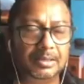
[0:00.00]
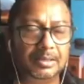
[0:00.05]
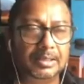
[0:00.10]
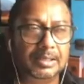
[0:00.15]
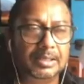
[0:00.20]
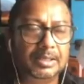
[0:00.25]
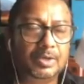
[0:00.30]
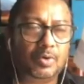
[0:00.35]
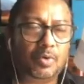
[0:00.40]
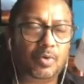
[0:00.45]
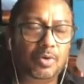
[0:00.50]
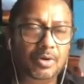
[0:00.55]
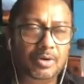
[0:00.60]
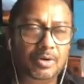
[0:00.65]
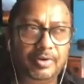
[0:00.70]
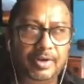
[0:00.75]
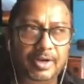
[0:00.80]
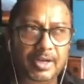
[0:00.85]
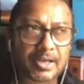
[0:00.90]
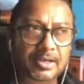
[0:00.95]
It all
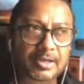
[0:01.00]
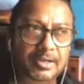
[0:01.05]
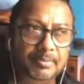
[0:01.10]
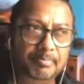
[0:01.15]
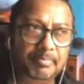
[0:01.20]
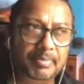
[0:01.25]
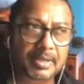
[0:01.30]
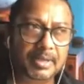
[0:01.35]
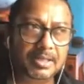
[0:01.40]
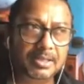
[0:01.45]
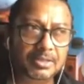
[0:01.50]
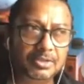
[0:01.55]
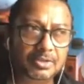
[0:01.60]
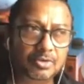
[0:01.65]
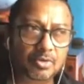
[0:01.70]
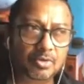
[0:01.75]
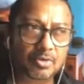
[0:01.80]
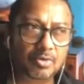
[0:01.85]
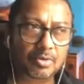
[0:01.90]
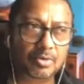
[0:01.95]
really depends
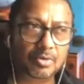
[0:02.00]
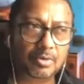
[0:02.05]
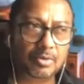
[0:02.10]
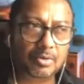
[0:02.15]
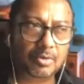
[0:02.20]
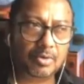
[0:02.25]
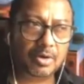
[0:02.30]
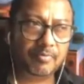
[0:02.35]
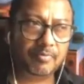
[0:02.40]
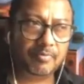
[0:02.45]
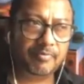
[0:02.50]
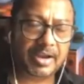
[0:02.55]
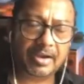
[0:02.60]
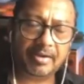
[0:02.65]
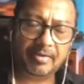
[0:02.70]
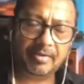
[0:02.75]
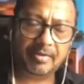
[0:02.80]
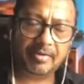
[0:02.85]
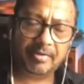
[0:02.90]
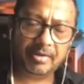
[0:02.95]
on
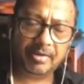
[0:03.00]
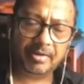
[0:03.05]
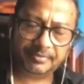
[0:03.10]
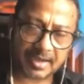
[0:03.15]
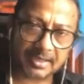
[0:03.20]
various